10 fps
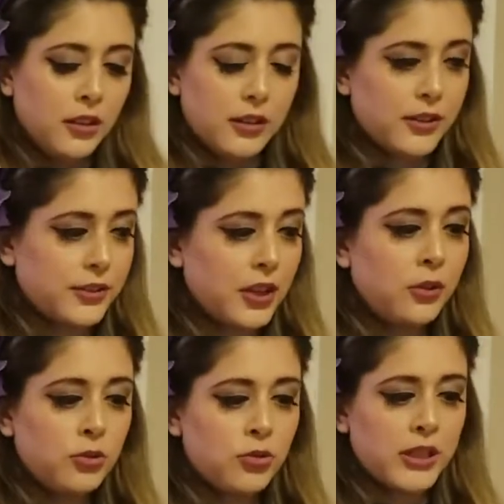because the
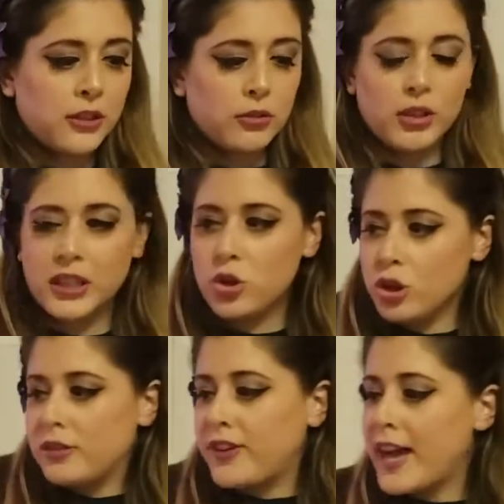other drink it
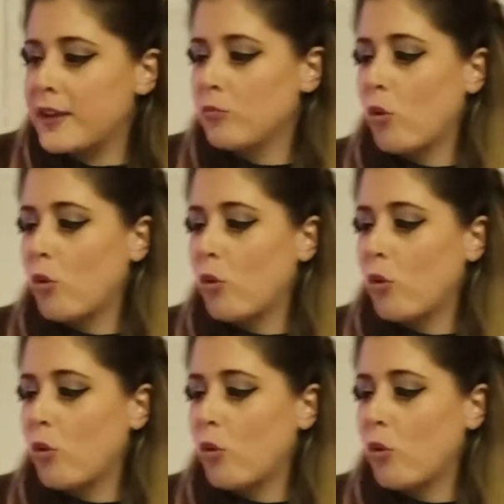could have had